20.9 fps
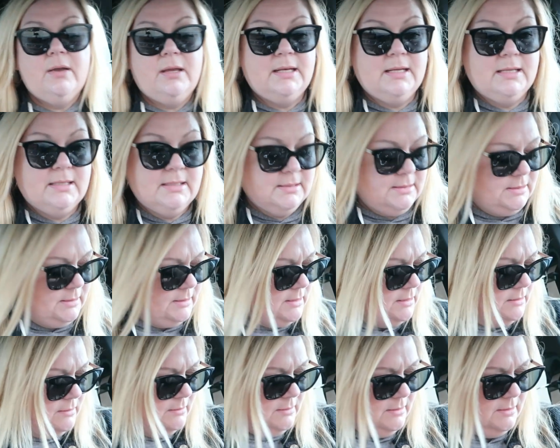It is
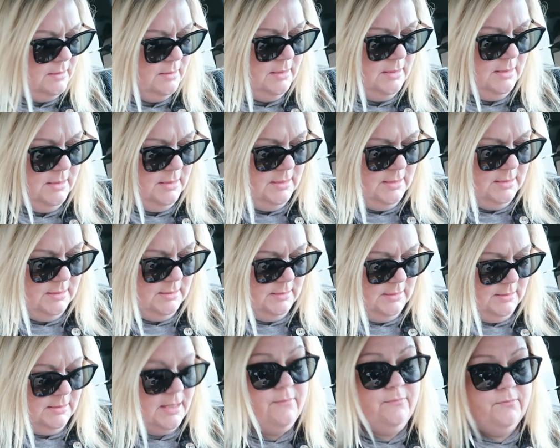
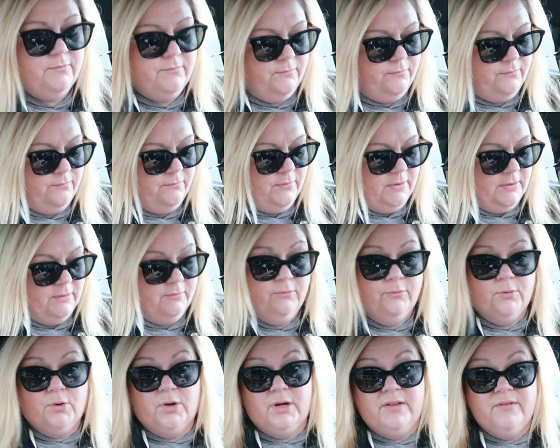
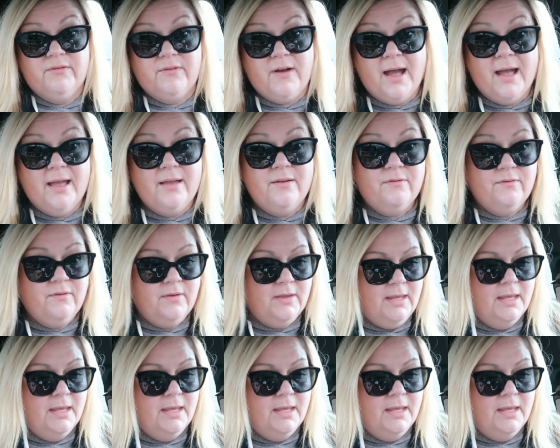7:45